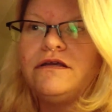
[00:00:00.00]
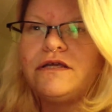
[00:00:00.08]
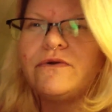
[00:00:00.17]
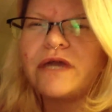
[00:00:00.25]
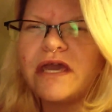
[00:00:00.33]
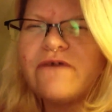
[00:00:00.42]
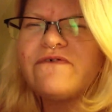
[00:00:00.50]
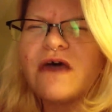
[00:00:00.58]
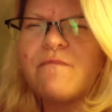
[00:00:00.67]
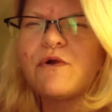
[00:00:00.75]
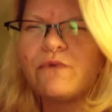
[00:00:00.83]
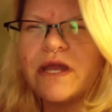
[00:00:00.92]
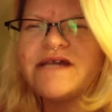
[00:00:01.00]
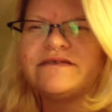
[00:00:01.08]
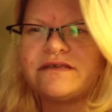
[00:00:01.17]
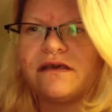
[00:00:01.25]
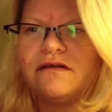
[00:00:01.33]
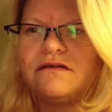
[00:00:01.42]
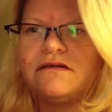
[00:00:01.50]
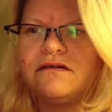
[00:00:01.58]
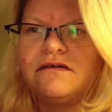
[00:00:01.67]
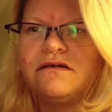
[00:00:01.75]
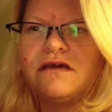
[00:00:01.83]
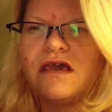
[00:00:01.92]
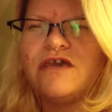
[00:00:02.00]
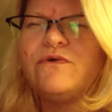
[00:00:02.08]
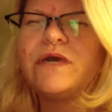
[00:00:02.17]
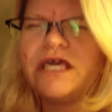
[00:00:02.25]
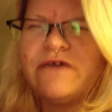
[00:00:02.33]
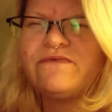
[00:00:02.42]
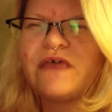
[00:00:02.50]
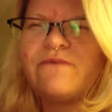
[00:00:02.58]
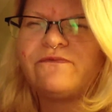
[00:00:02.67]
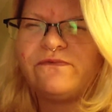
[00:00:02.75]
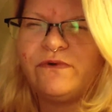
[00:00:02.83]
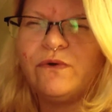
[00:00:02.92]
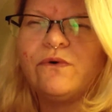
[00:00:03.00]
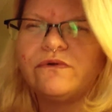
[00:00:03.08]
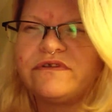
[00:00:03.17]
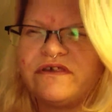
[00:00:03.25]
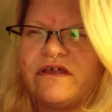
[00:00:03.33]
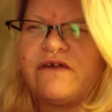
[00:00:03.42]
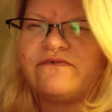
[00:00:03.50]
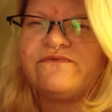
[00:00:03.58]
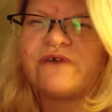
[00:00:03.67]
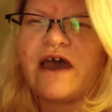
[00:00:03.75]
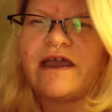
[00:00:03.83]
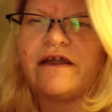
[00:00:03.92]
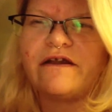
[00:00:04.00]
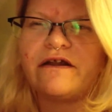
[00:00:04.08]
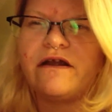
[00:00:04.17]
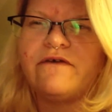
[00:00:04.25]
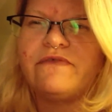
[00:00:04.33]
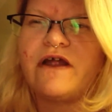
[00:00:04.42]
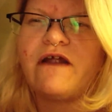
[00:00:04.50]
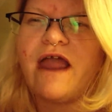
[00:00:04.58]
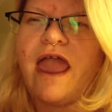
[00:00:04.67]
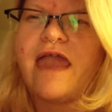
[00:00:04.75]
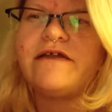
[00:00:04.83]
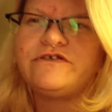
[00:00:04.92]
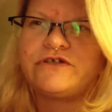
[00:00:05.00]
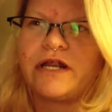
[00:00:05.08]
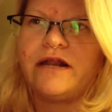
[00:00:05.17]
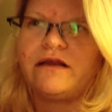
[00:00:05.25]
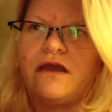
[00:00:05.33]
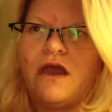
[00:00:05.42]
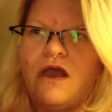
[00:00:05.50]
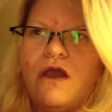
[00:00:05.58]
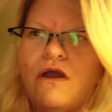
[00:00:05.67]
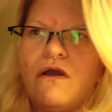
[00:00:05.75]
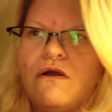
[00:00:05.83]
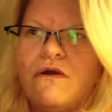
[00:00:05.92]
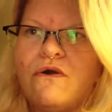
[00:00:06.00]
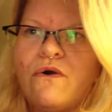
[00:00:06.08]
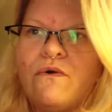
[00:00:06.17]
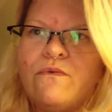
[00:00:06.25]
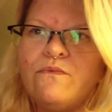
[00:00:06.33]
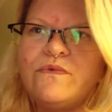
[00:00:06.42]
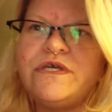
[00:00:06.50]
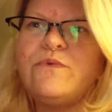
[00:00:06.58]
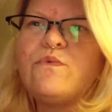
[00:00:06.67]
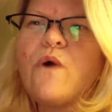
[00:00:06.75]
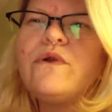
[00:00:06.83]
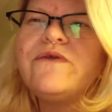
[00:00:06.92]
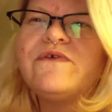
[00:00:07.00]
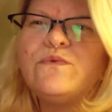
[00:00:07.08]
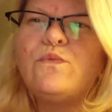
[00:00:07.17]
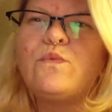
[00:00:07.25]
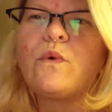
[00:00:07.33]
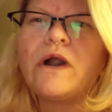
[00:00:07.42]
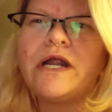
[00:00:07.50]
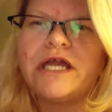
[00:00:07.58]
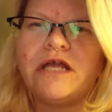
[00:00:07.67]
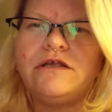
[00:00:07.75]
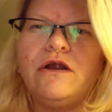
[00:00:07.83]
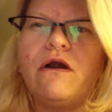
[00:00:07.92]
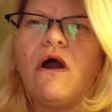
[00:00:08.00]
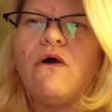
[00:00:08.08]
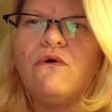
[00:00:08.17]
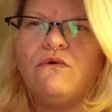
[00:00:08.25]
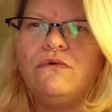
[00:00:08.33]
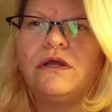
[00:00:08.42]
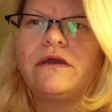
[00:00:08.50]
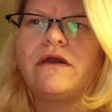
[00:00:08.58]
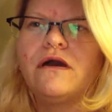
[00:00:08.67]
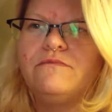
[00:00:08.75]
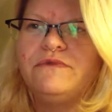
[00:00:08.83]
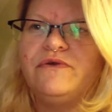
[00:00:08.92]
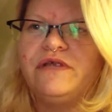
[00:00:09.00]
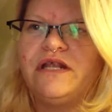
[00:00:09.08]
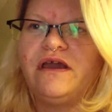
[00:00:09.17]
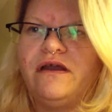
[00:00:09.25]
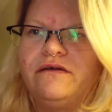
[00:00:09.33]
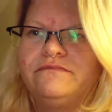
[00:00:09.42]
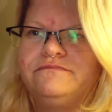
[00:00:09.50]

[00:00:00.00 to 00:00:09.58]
You give them a reason, and you give them fuel to their fire of their hatred when you won't even work in your own community.